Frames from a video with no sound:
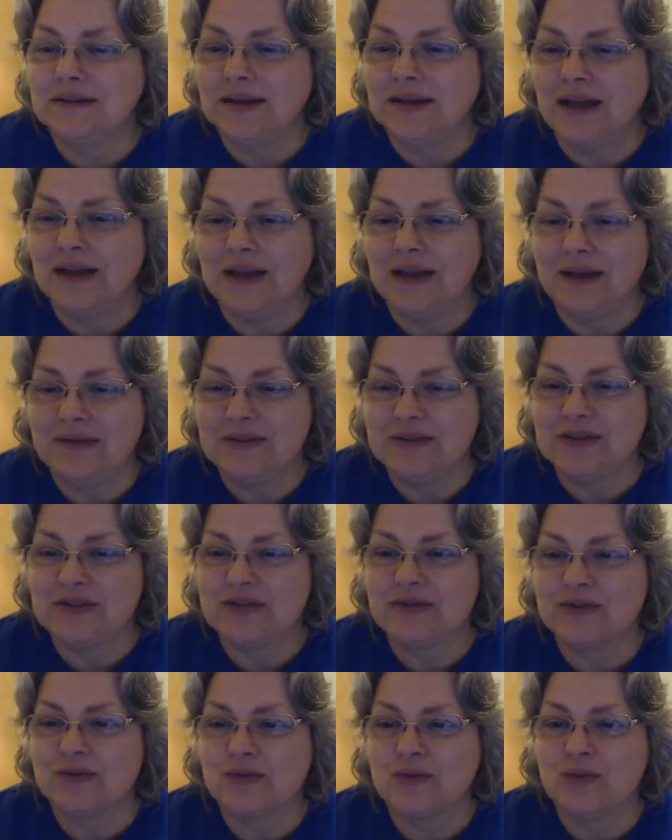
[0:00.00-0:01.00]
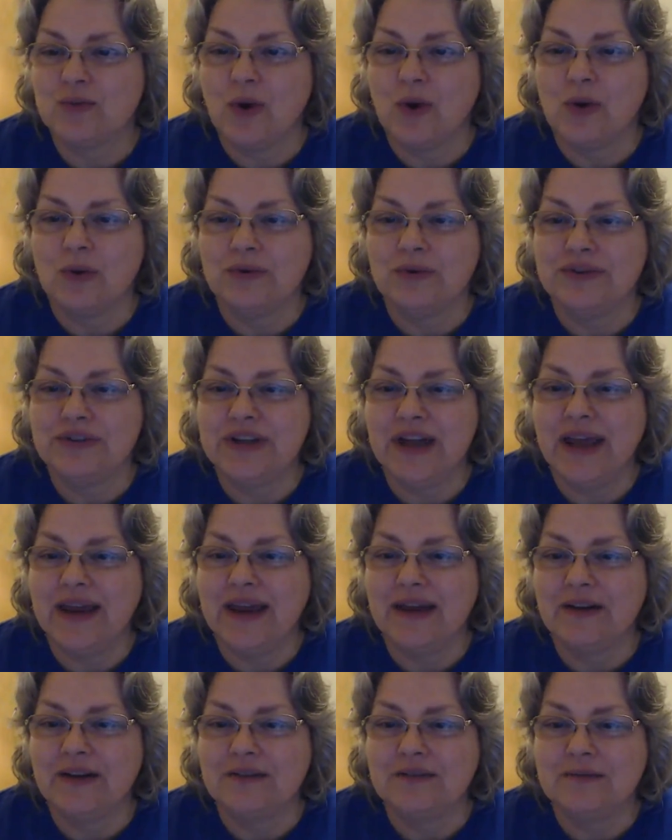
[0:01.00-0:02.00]
I'll have to scroll
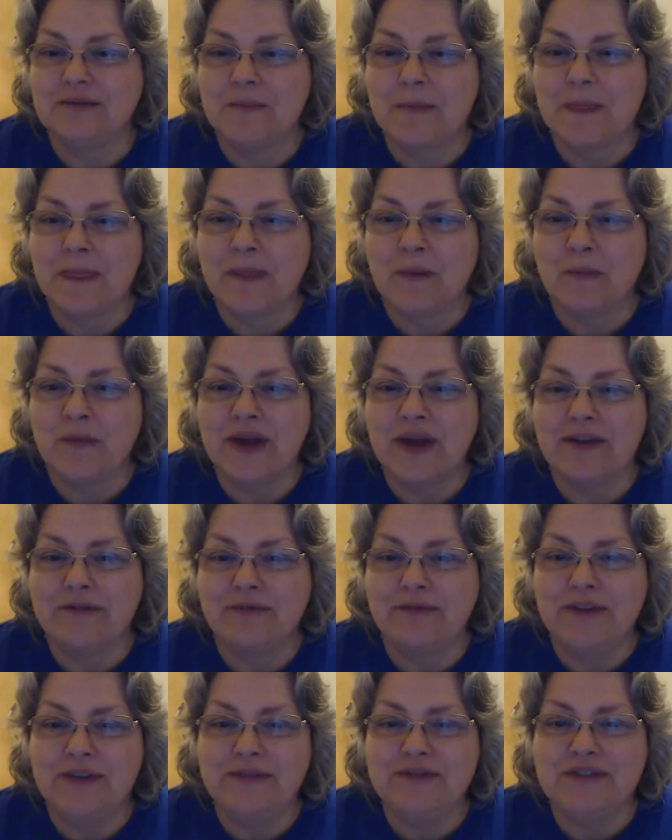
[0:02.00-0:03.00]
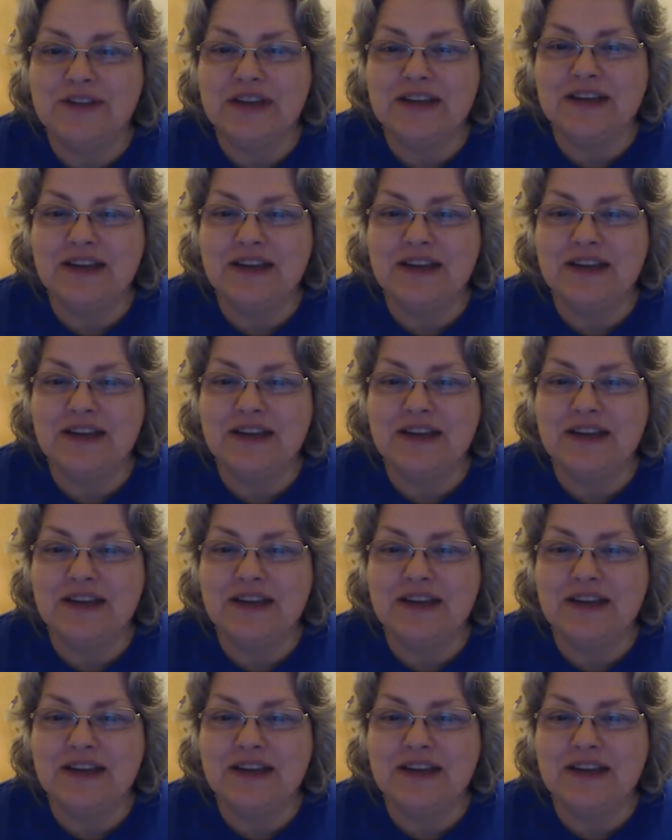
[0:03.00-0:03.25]
down. We got 15